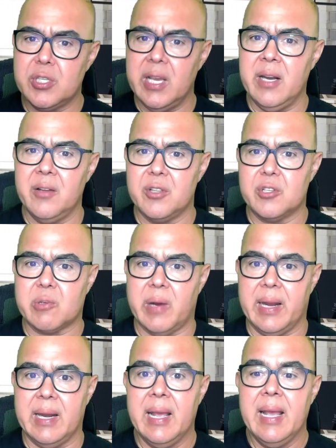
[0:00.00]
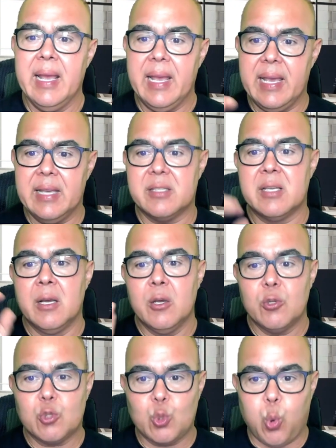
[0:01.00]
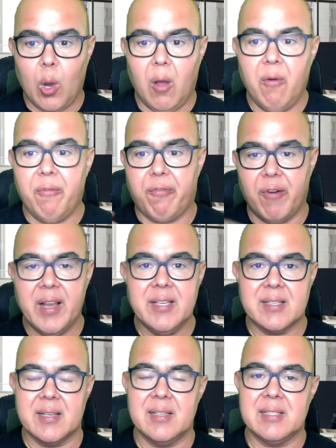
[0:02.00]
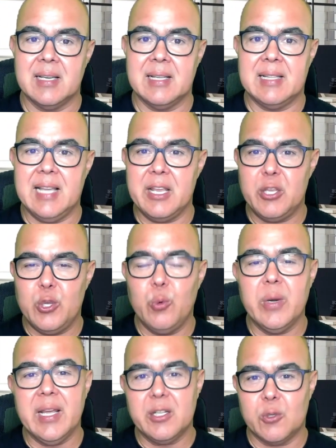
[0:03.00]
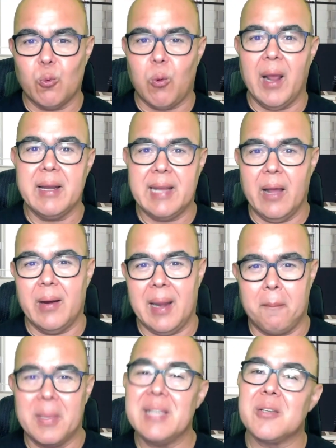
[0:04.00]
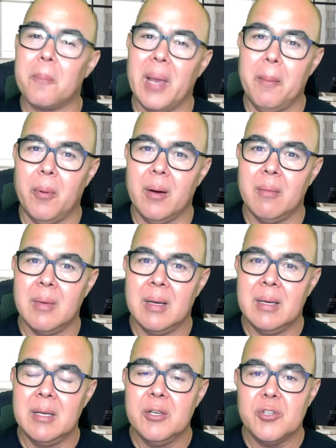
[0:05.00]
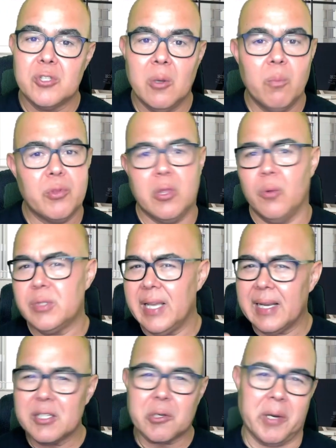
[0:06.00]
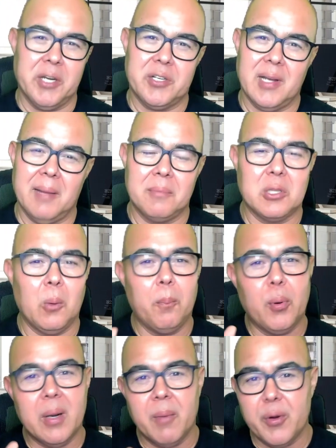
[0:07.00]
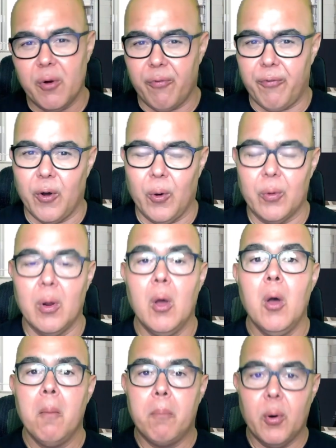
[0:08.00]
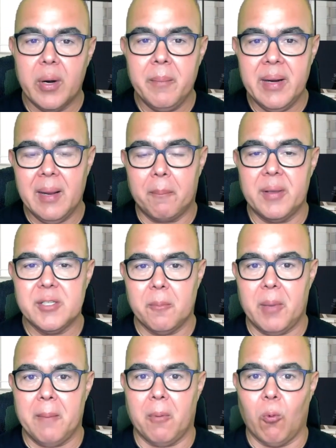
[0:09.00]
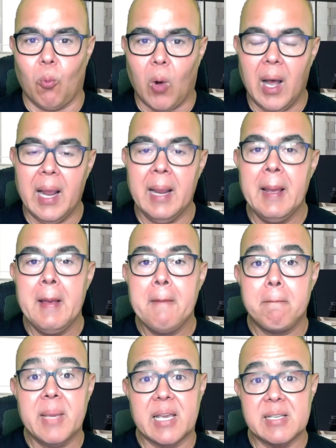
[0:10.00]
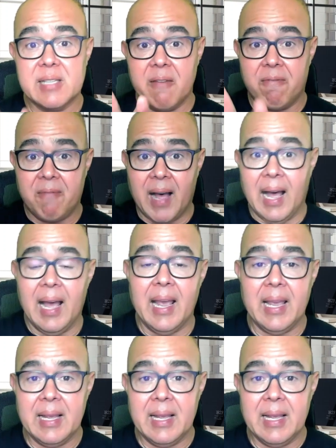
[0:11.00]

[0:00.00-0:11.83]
on the screen is 12 phrases that you need to write down in a piece of paper. So don't take a screenshot, don't put them on your phone, put them in a piece of paper. Why? Because if I